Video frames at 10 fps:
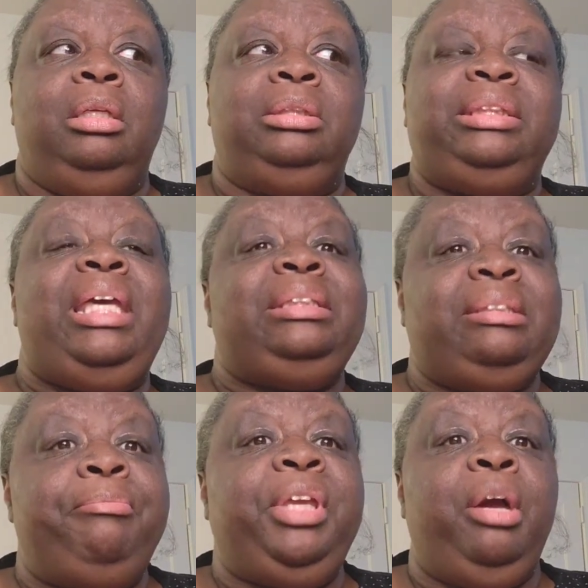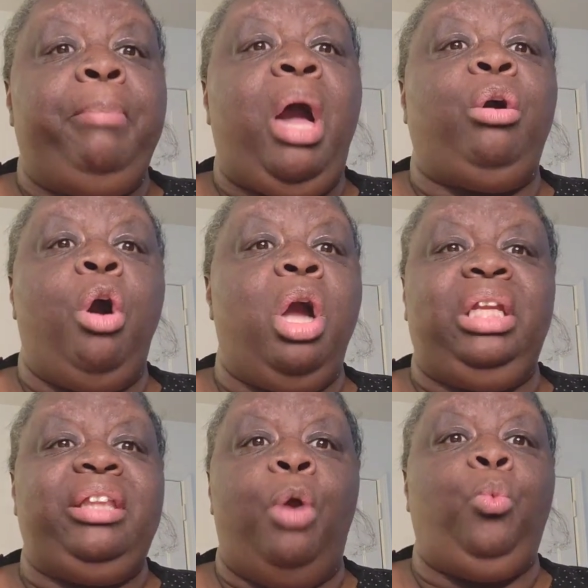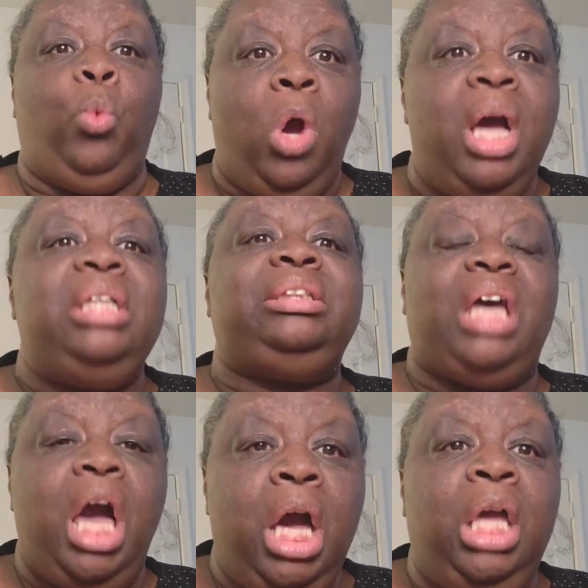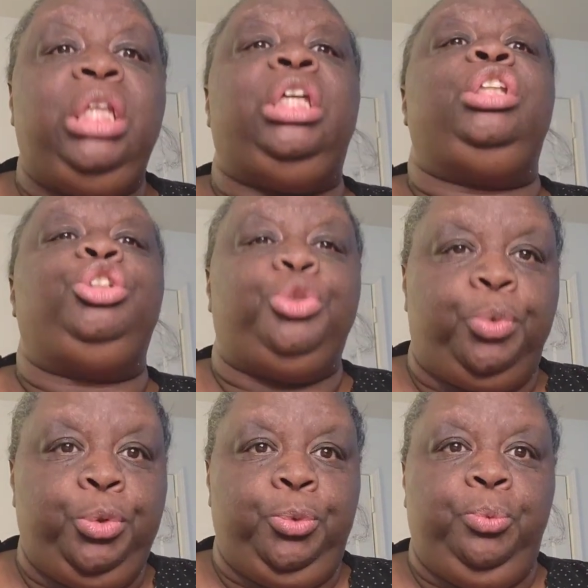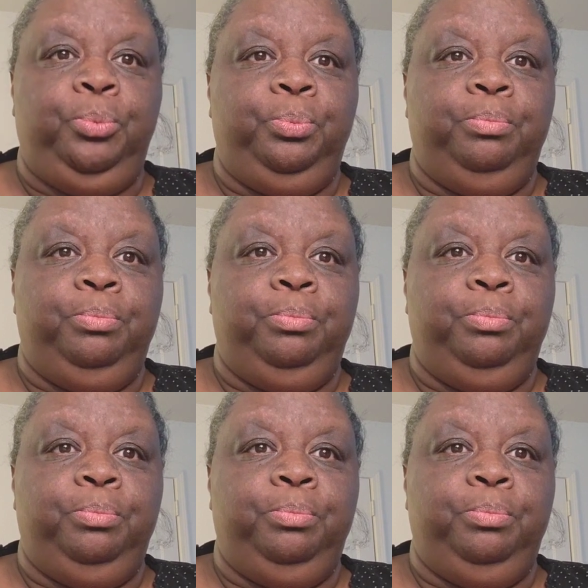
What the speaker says: said something about Cardi that was untrue.